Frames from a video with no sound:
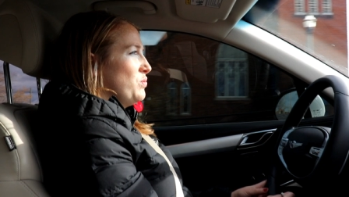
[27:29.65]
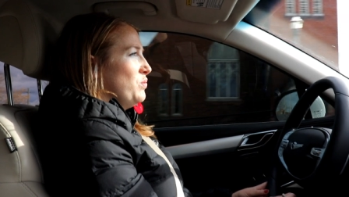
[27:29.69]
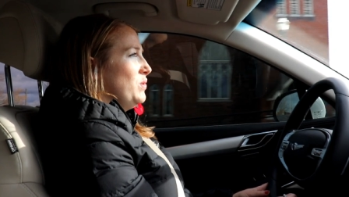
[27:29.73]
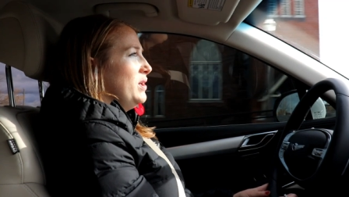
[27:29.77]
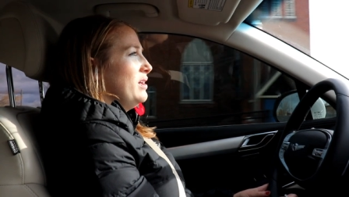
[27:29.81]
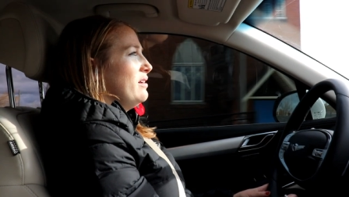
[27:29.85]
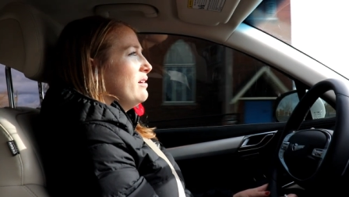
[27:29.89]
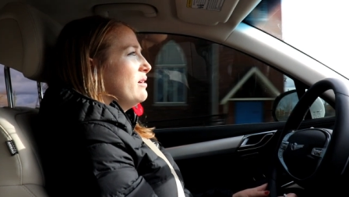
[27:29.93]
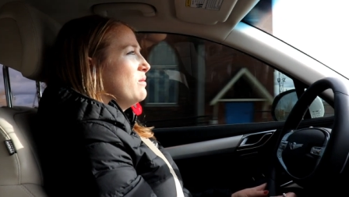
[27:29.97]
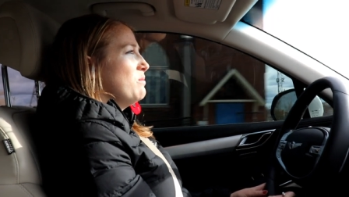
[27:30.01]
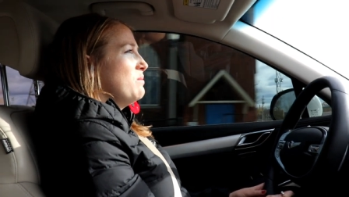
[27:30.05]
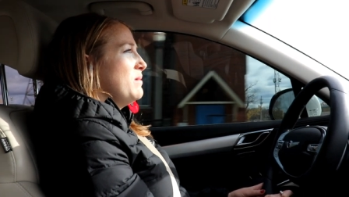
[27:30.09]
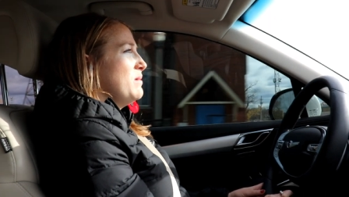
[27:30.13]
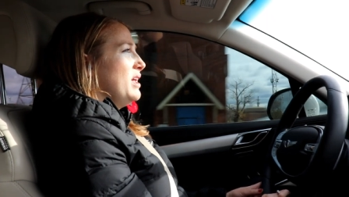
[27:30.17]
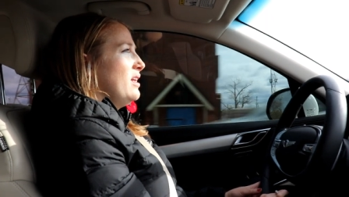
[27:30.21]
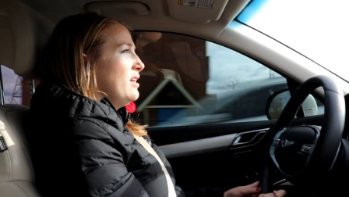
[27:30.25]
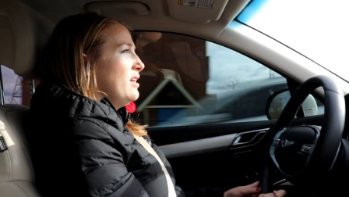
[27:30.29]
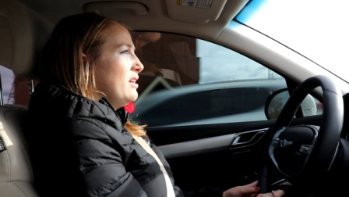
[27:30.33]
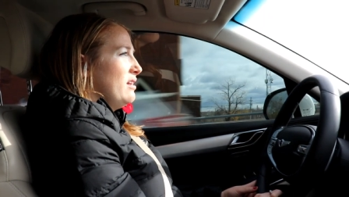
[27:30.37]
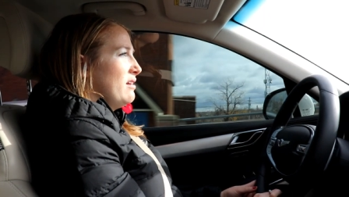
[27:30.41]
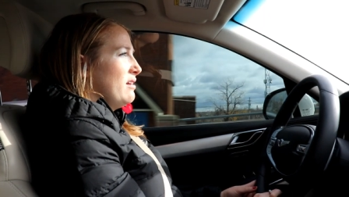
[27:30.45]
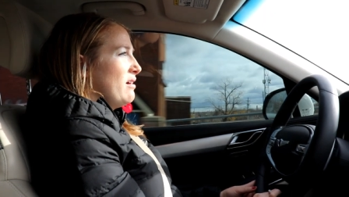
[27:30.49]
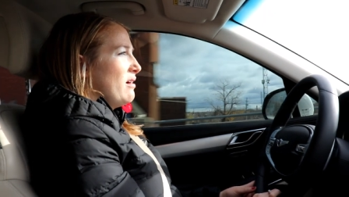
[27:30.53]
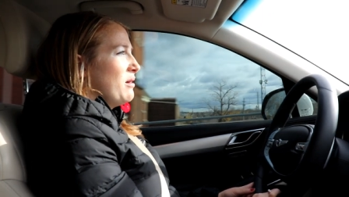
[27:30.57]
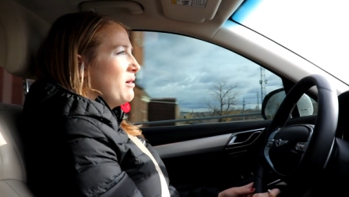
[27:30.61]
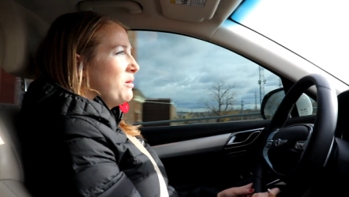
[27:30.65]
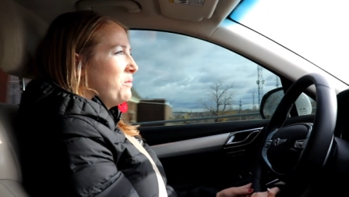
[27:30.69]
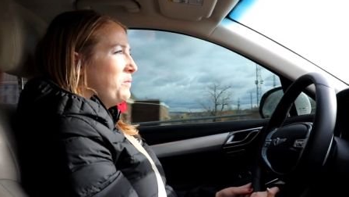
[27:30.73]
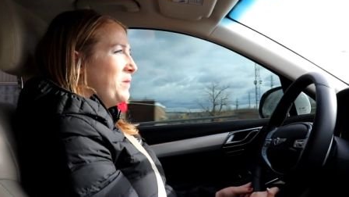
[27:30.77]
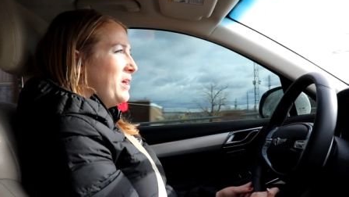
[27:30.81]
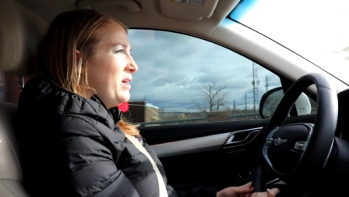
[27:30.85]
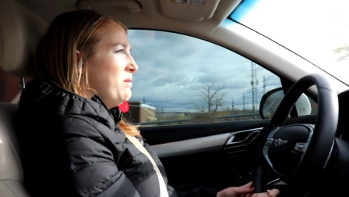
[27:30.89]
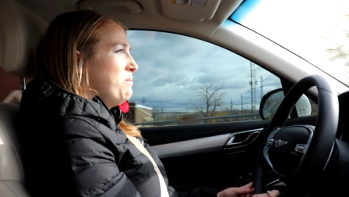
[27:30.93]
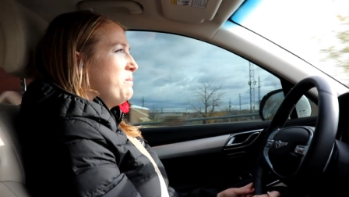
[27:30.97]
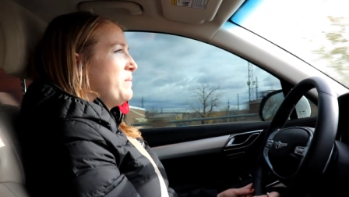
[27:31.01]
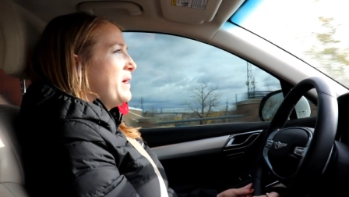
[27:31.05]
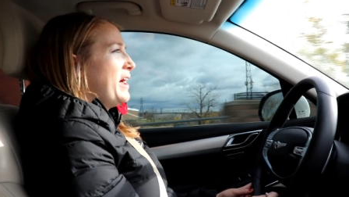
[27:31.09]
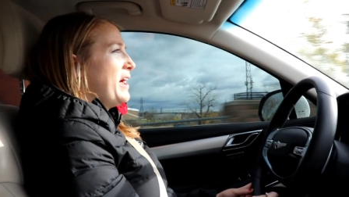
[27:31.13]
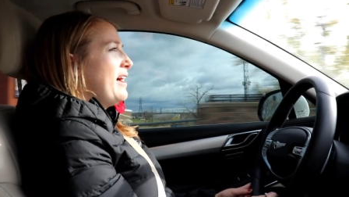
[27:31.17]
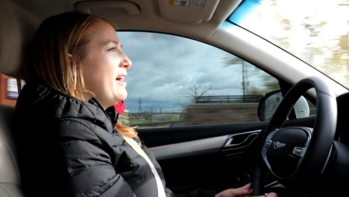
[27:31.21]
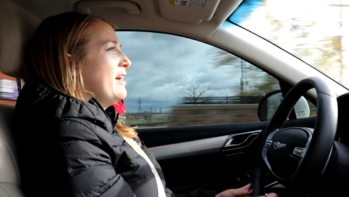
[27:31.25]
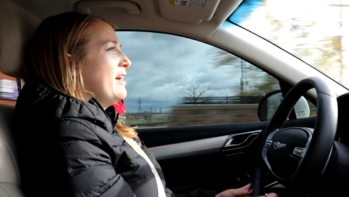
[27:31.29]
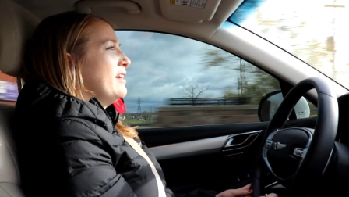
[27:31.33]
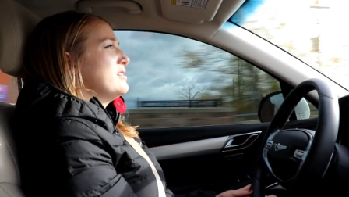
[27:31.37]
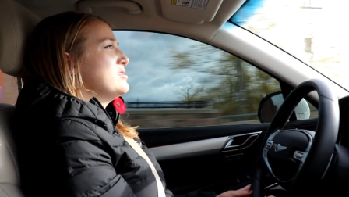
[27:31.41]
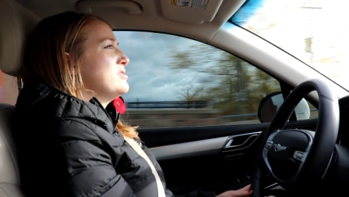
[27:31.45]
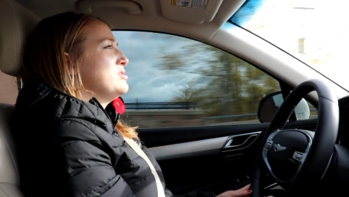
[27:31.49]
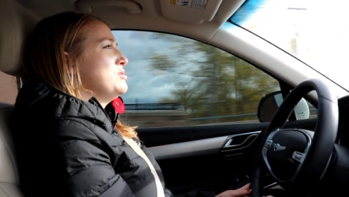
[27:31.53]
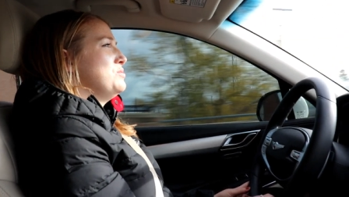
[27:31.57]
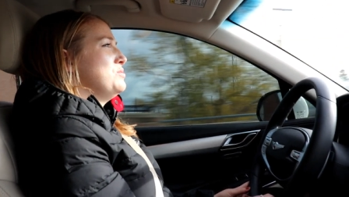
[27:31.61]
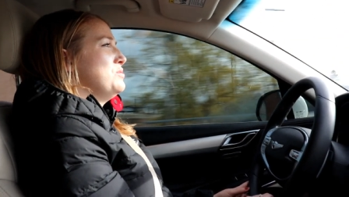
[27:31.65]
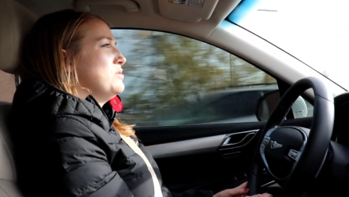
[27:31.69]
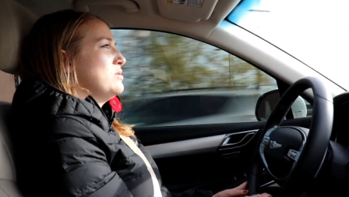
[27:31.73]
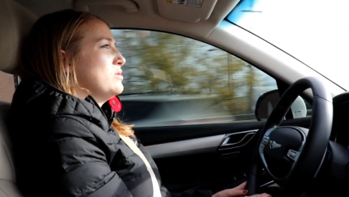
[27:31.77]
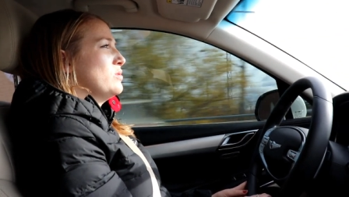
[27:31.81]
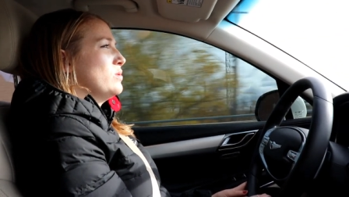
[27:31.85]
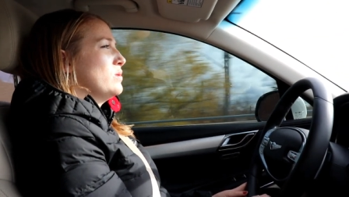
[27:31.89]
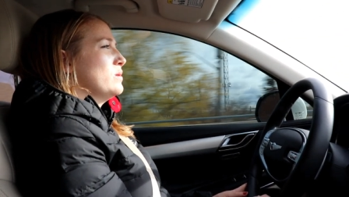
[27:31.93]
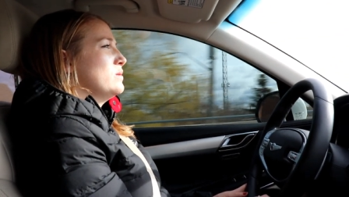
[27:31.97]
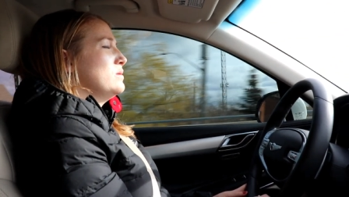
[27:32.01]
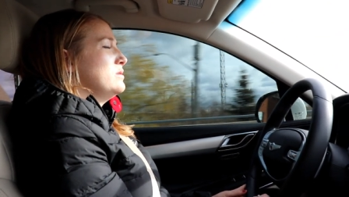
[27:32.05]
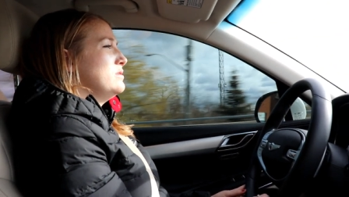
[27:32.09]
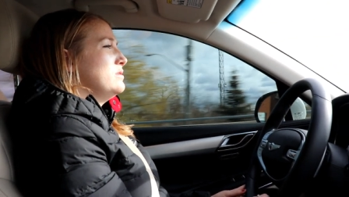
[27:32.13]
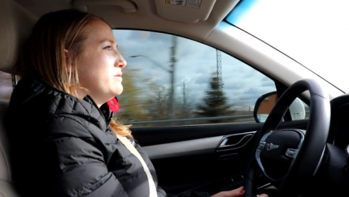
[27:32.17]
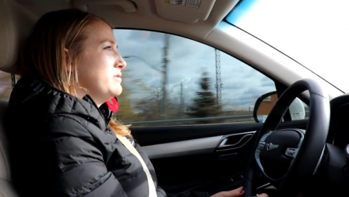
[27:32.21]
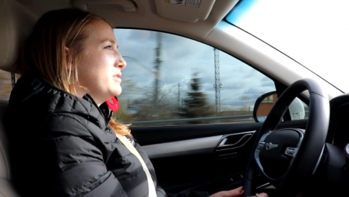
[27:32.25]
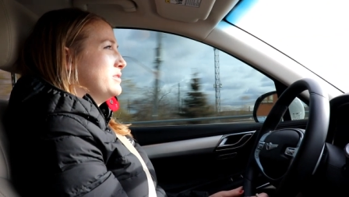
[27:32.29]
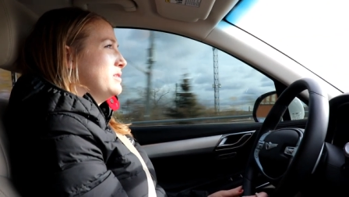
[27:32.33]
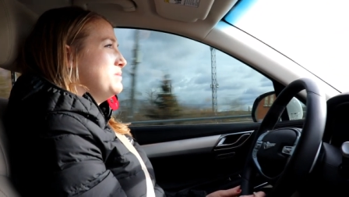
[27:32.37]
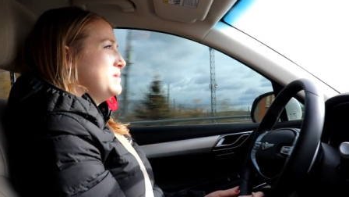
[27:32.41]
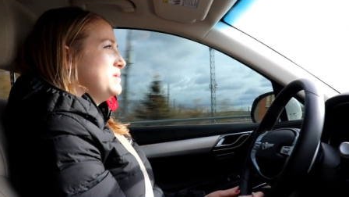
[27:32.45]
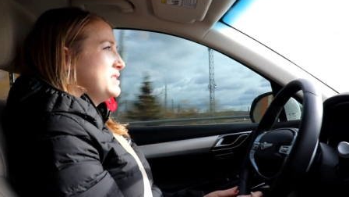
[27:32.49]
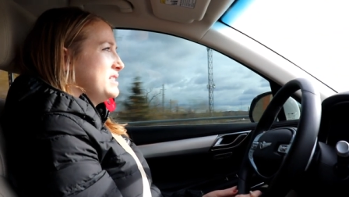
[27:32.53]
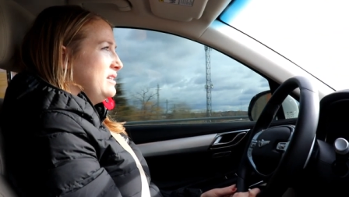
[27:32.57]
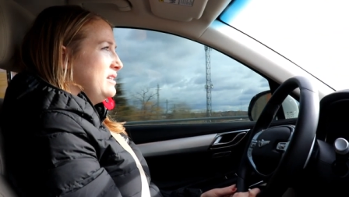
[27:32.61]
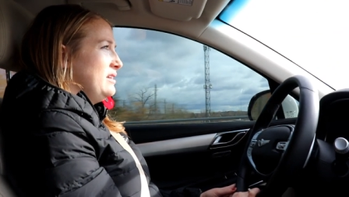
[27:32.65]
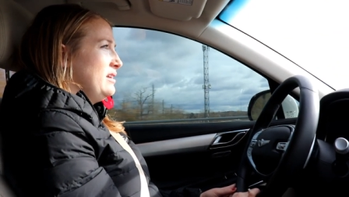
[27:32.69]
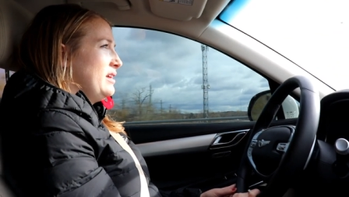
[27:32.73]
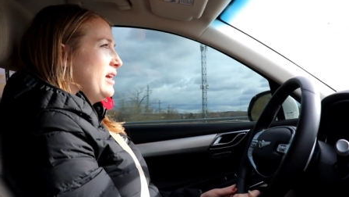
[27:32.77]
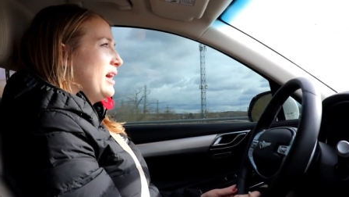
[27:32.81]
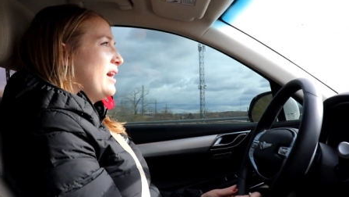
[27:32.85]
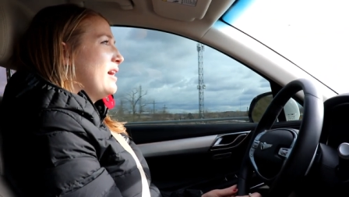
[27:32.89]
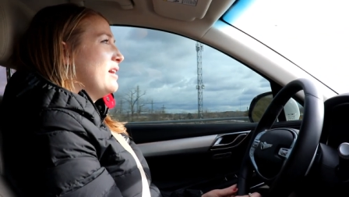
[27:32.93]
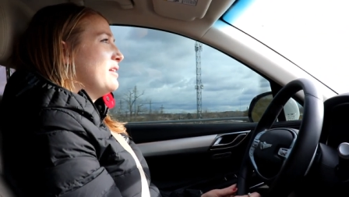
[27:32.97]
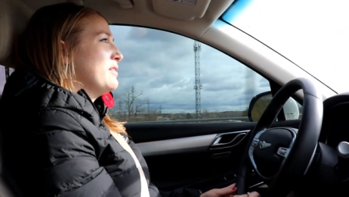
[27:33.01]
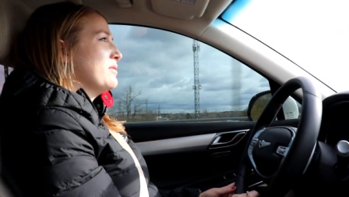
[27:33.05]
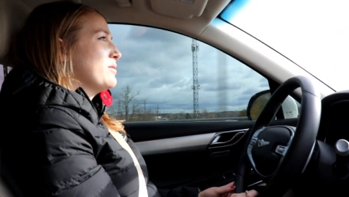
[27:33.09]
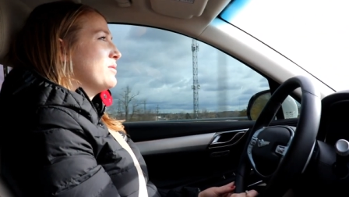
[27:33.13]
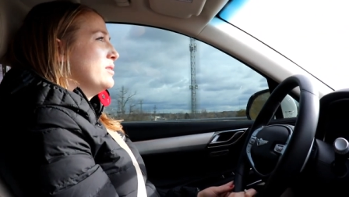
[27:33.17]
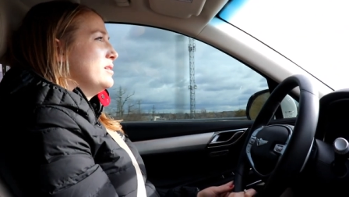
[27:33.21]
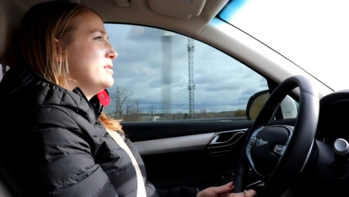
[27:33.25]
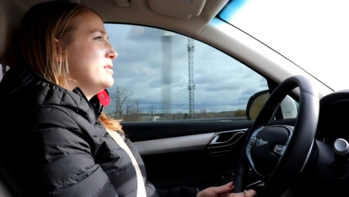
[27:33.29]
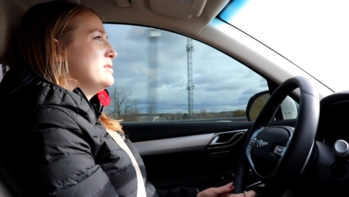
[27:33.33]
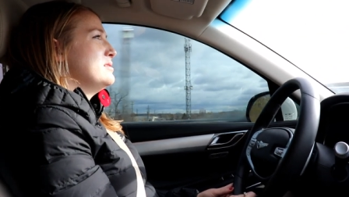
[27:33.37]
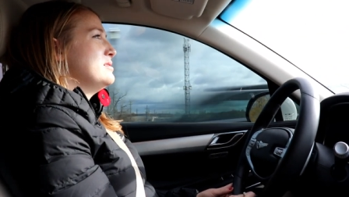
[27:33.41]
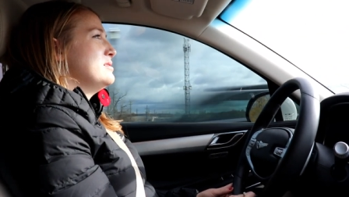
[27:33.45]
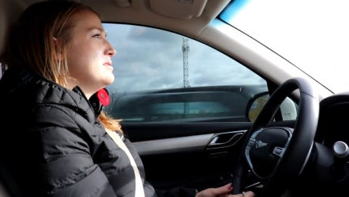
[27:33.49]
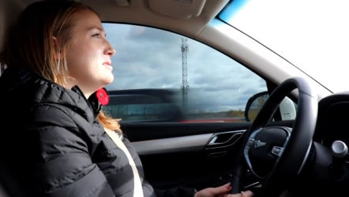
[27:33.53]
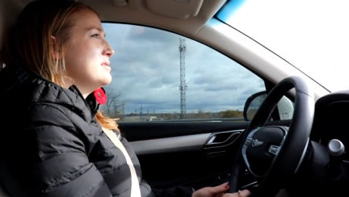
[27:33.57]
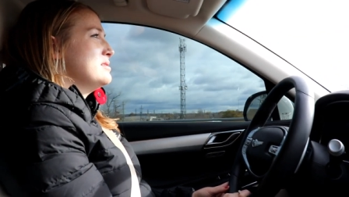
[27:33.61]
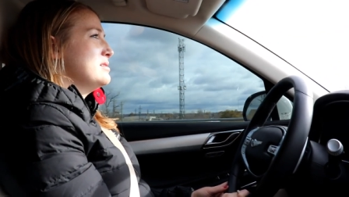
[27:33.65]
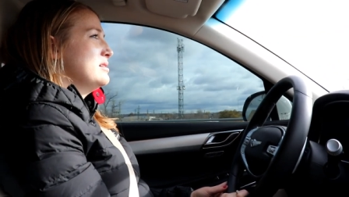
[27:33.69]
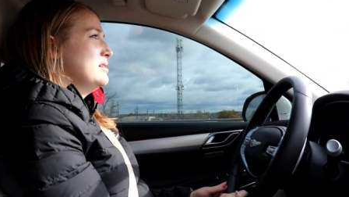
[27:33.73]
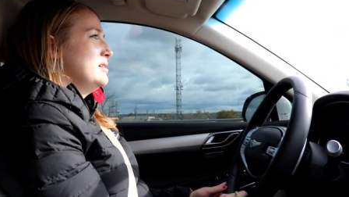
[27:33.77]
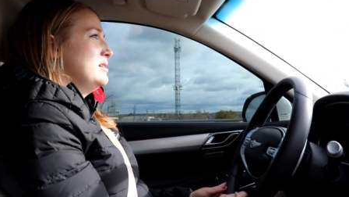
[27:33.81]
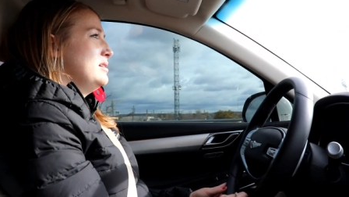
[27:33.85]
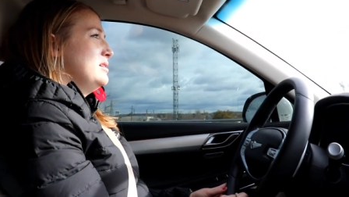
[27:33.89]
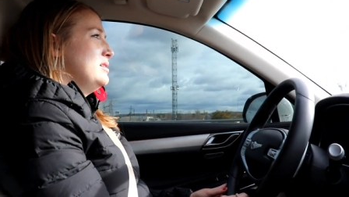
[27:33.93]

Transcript: we are making our way back to Thorold from St. Catharines.